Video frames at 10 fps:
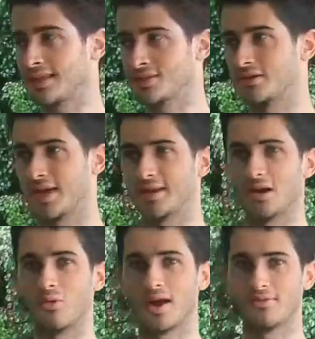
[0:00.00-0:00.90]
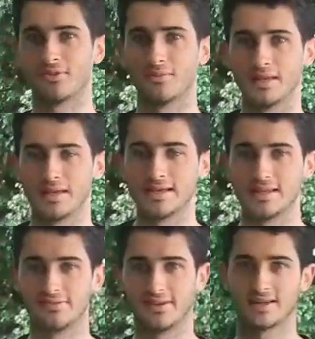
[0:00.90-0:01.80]
that's sort of getting away from the
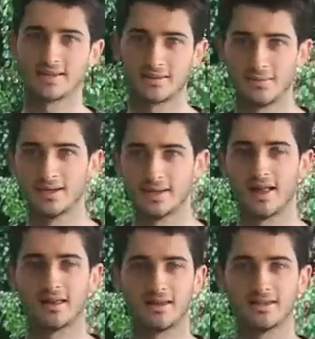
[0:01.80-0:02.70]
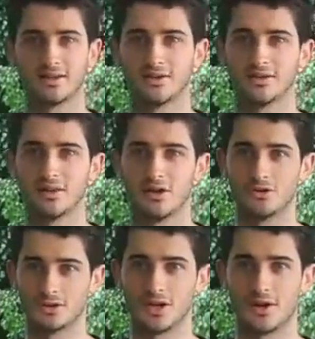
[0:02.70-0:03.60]
easy fix mentality to the
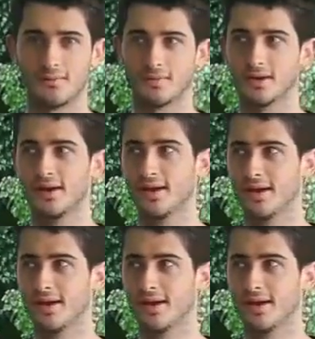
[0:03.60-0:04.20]
long-term